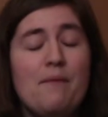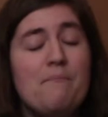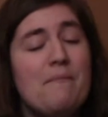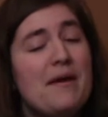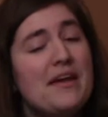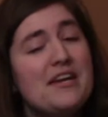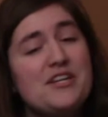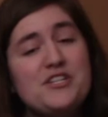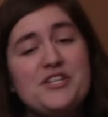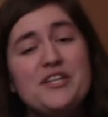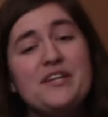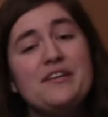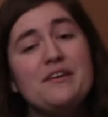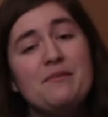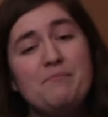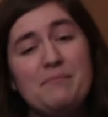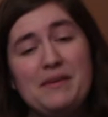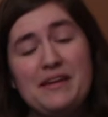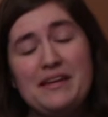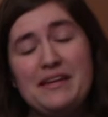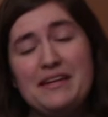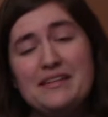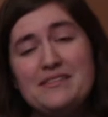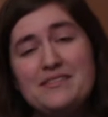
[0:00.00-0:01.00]
Managing
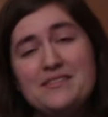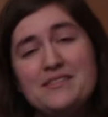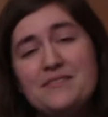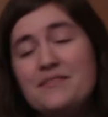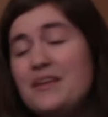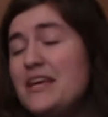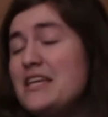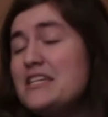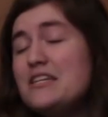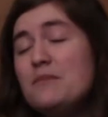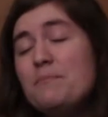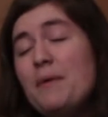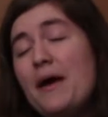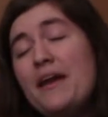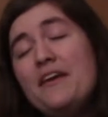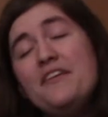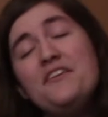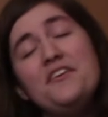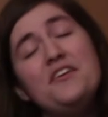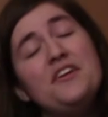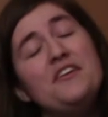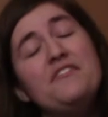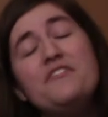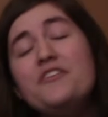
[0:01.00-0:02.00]
committees.
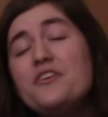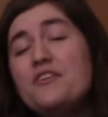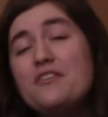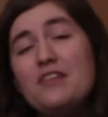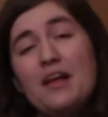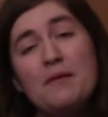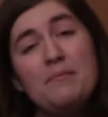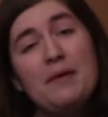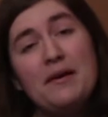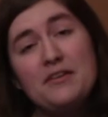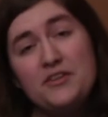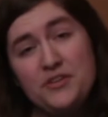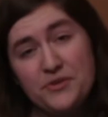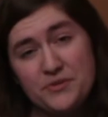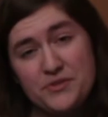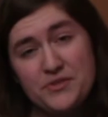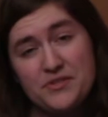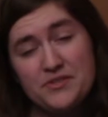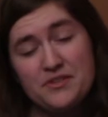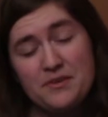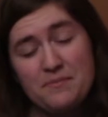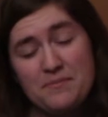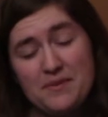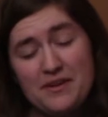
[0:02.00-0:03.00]
Depending on if your club
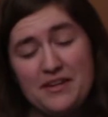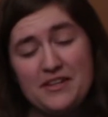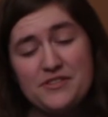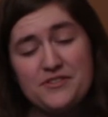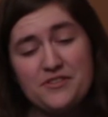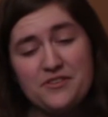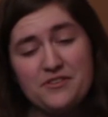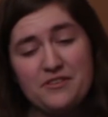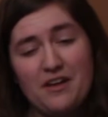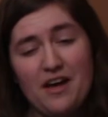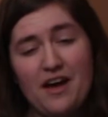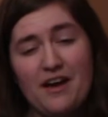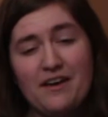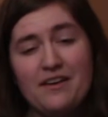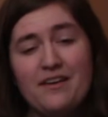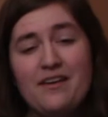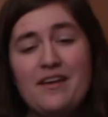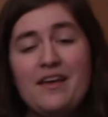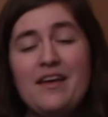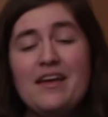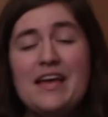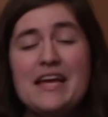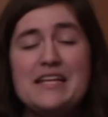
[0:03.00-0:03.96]
uses committees or not,